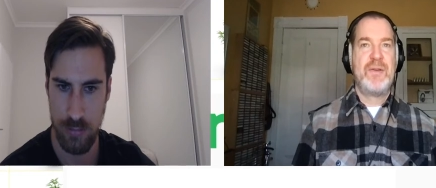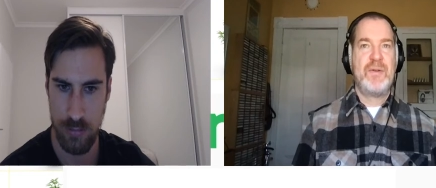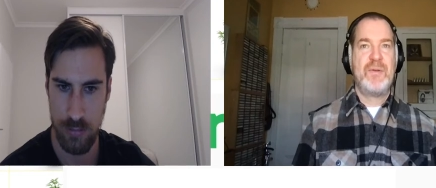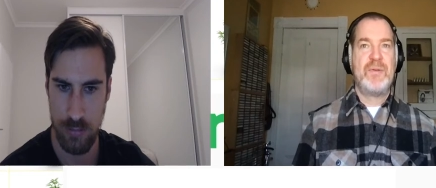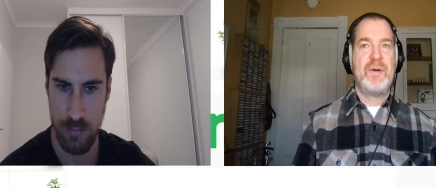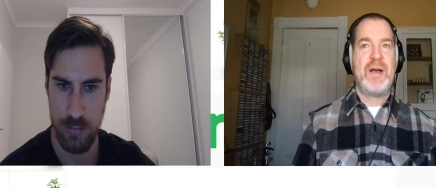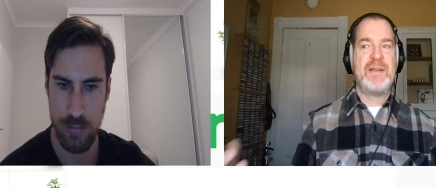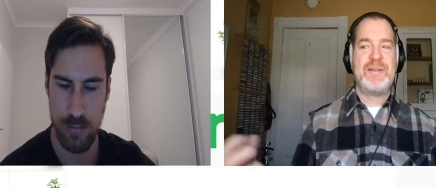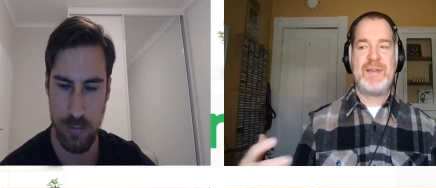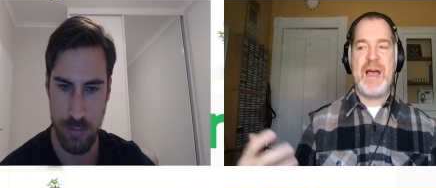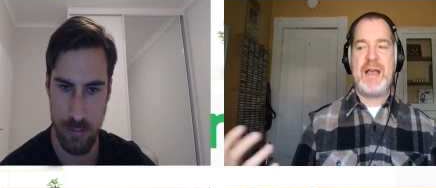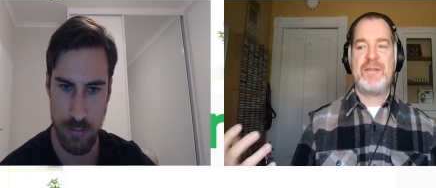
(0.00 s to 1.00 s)
Speaker 1: to
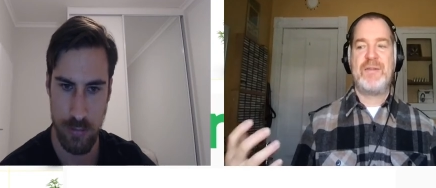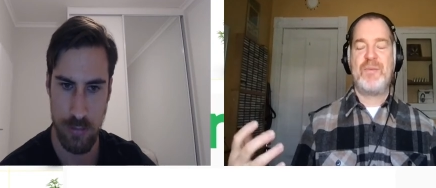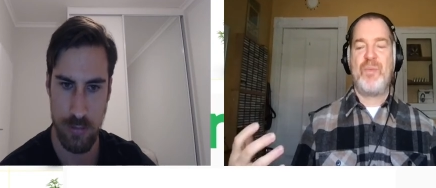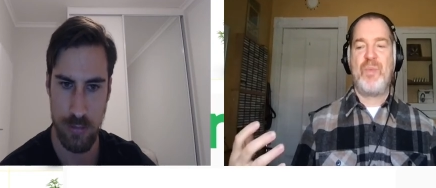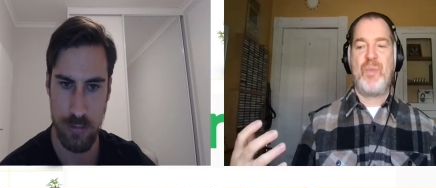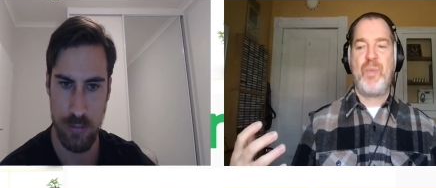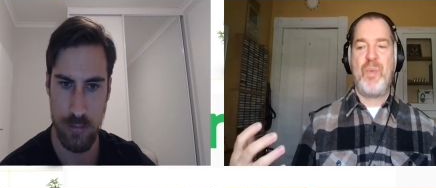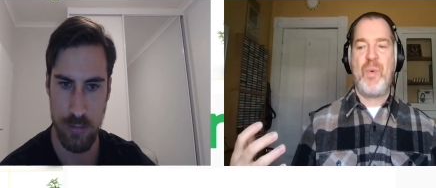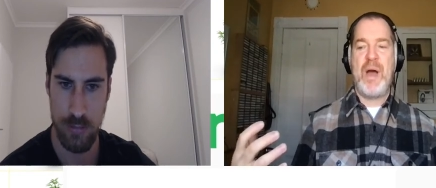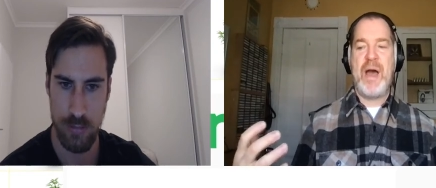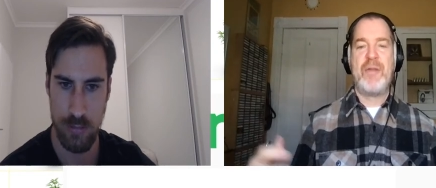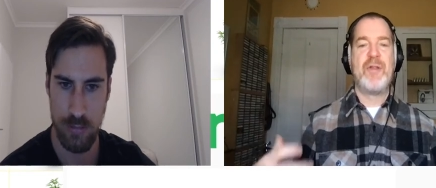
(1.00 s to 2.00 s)
assess
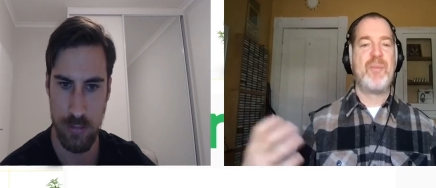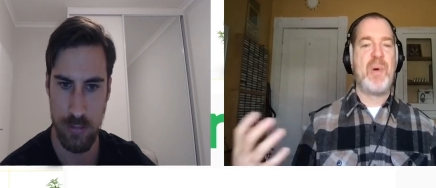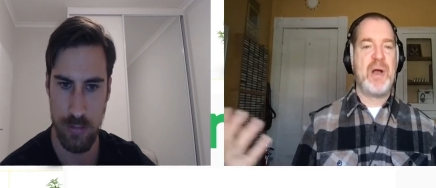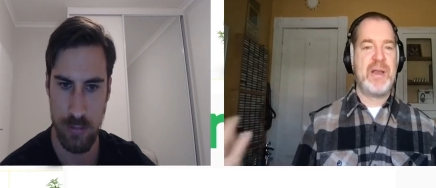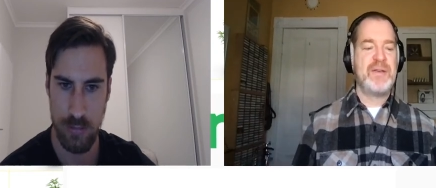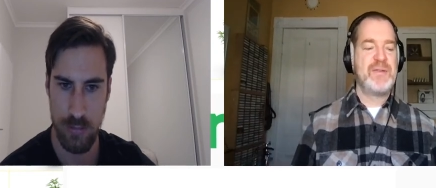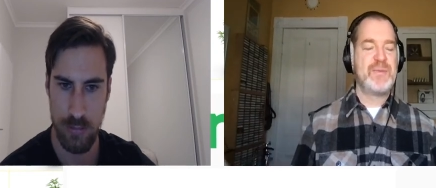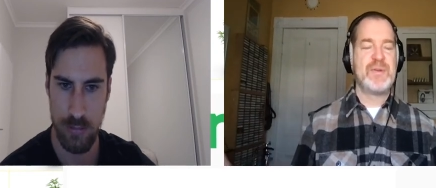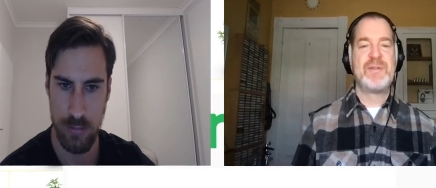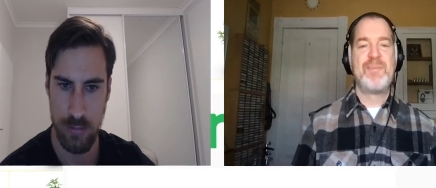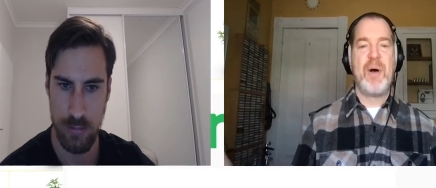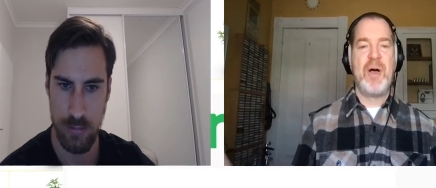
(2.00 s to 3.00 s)
how their body is
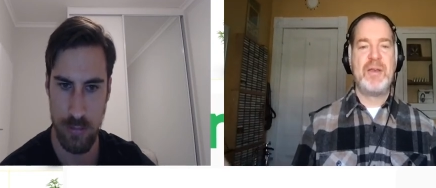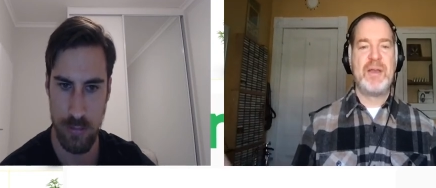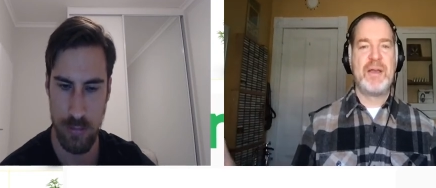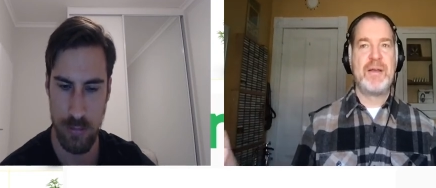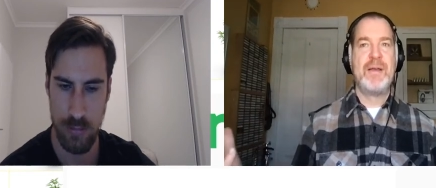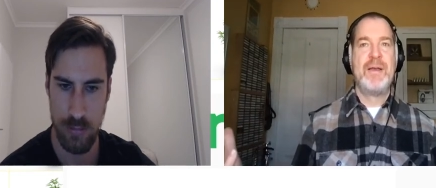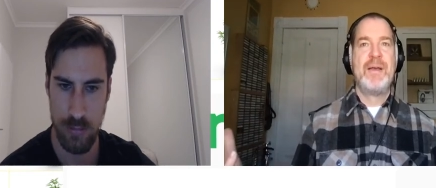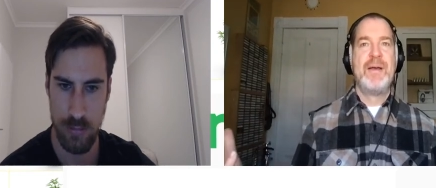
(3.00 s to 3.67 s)
responding.